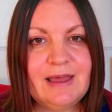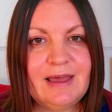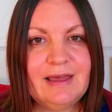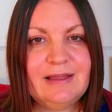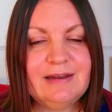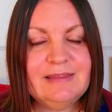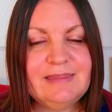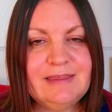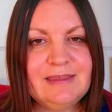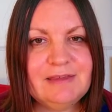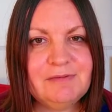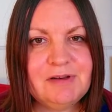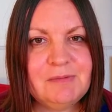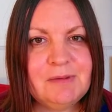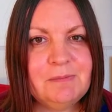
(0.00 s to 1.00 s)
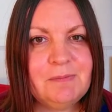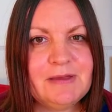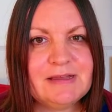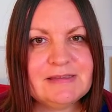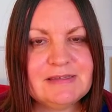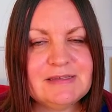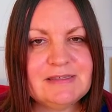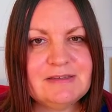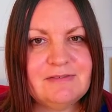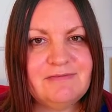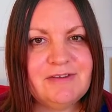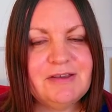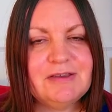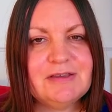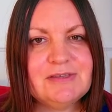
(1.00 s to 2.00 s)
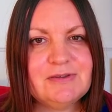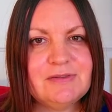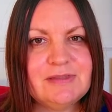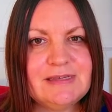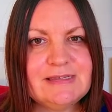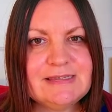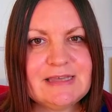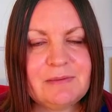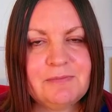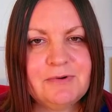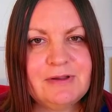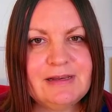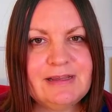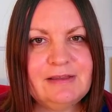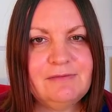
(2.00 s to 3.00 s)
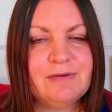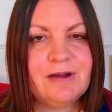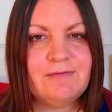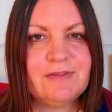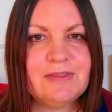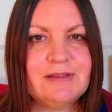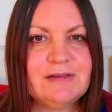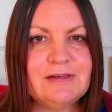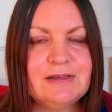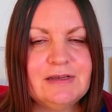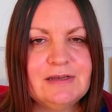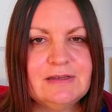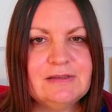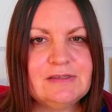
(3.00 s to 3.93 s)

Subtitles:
And I think it would have been better to focus on these separately rather than